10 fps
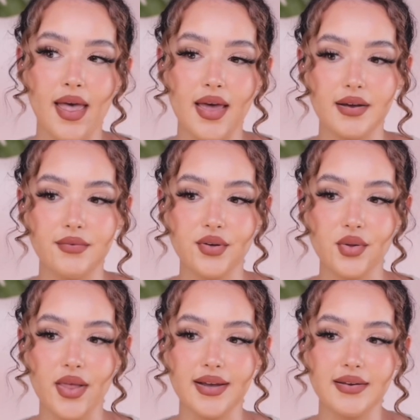And I feel
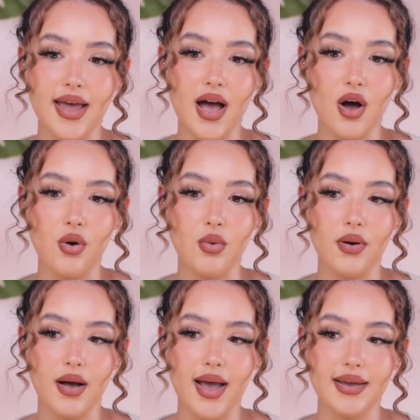like now
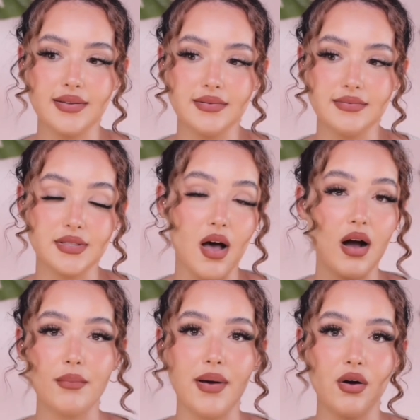I can
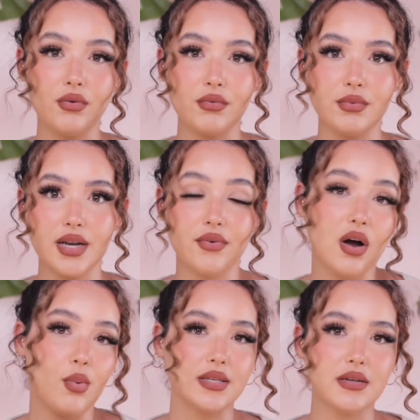talk about whatever
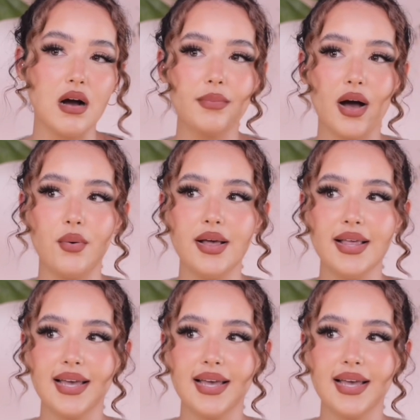I want to talk about